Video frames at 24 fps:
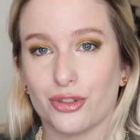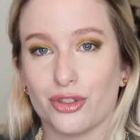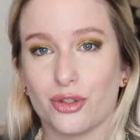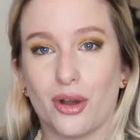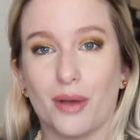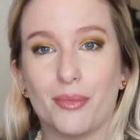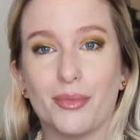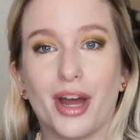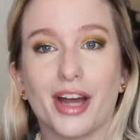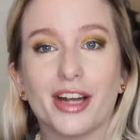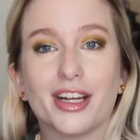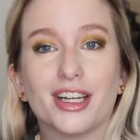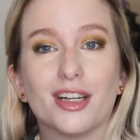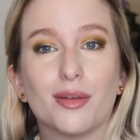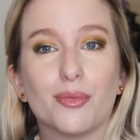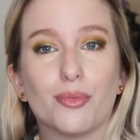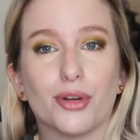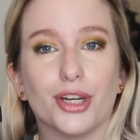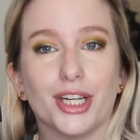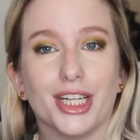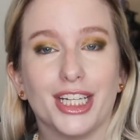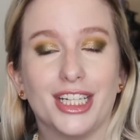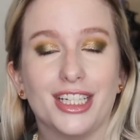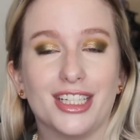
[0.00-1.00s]
So I'm not going to
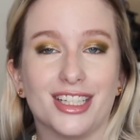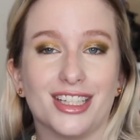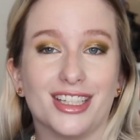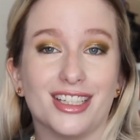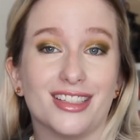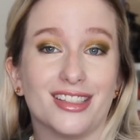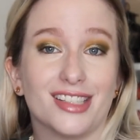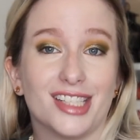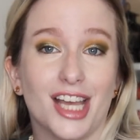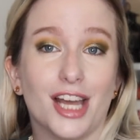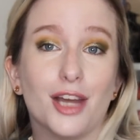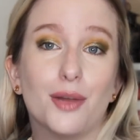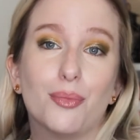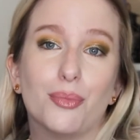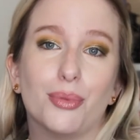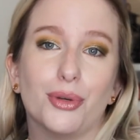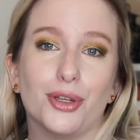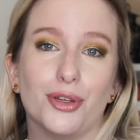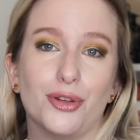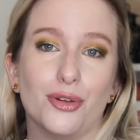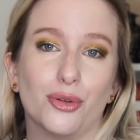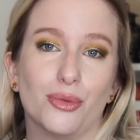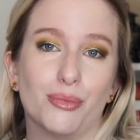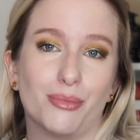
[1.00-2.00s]
break into this yet,
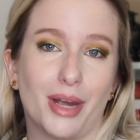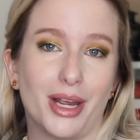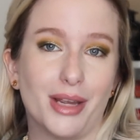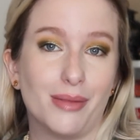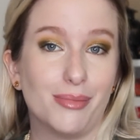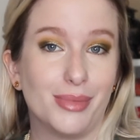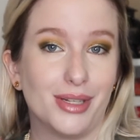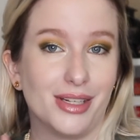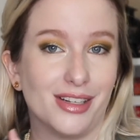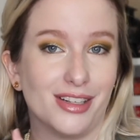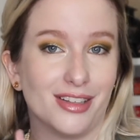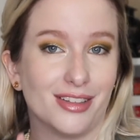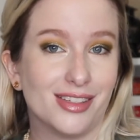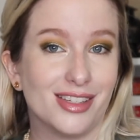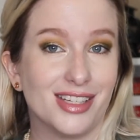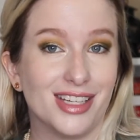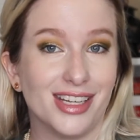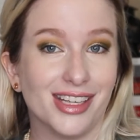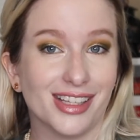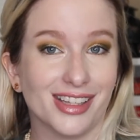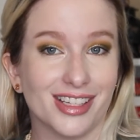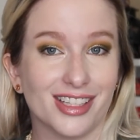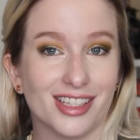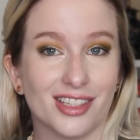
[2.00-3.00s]
but you might be
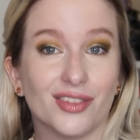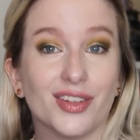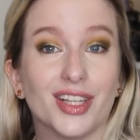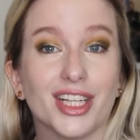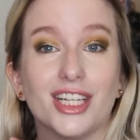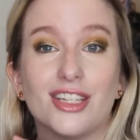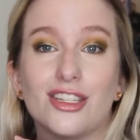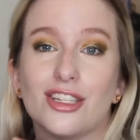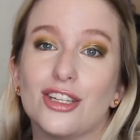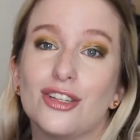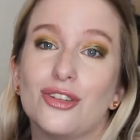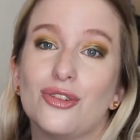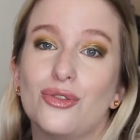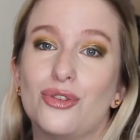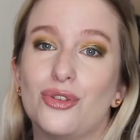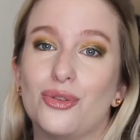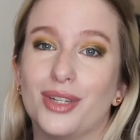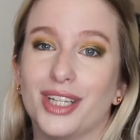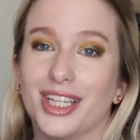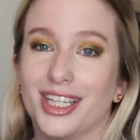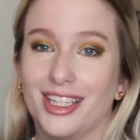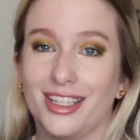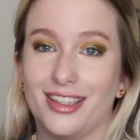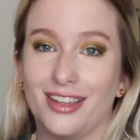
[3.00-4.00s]
seeing this. If I continue
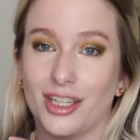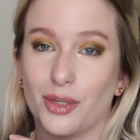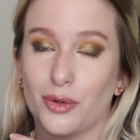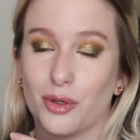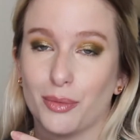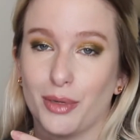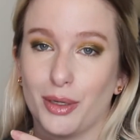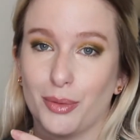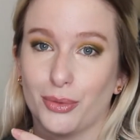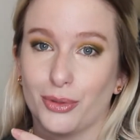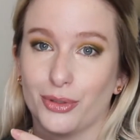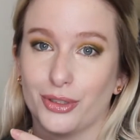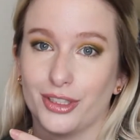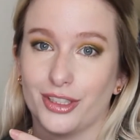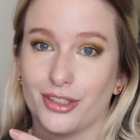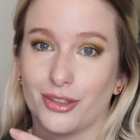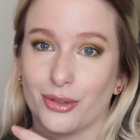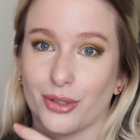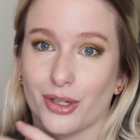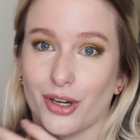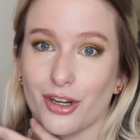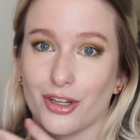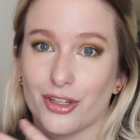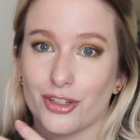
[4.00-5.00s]
doing anything with my bullet
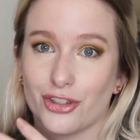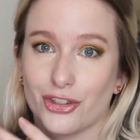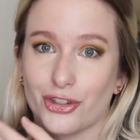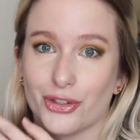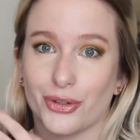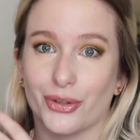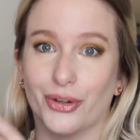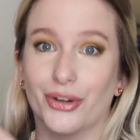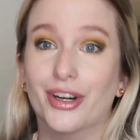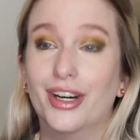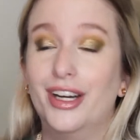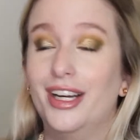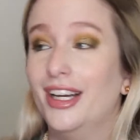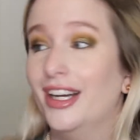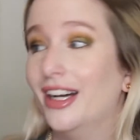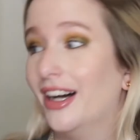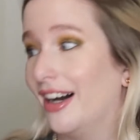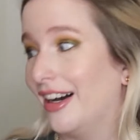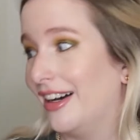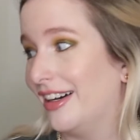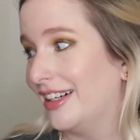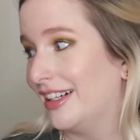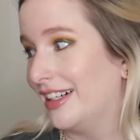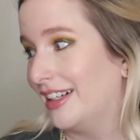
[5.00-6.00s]
or art journal,
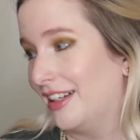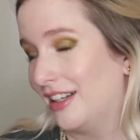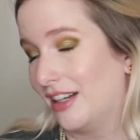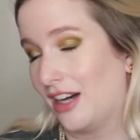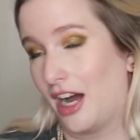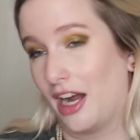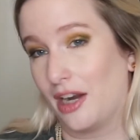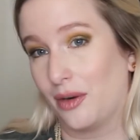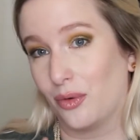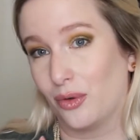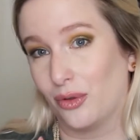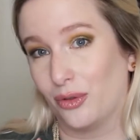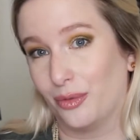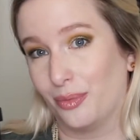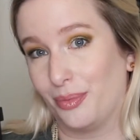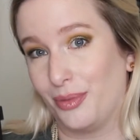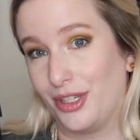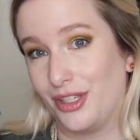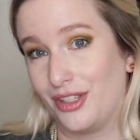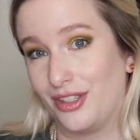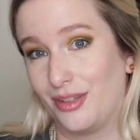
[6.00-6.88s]
you'll